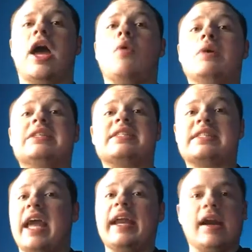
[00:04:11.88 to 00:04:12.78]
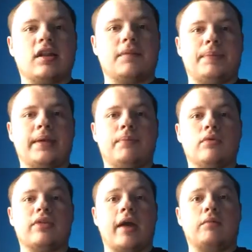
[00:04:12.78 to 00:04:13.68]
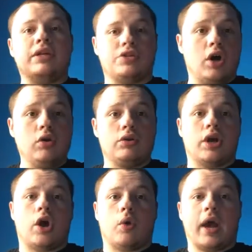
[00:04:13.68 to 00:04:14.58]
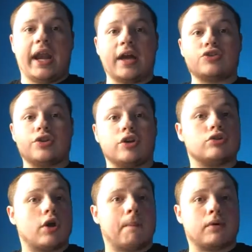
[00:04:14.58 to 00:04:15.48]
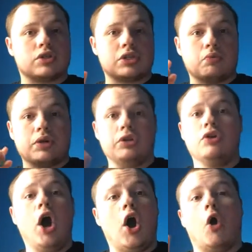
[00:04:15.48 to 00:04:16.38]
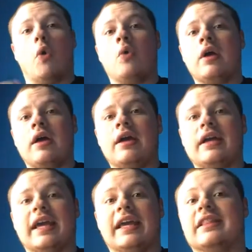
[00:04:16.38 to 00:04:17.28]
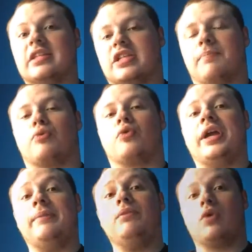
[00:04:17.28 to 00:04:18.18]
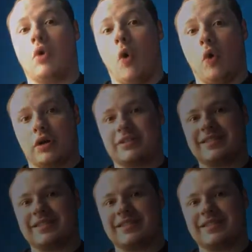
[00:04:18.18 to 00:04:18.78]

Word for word: now we skate out of the people that we don't know and actually go to a person we know in the Supreme Court.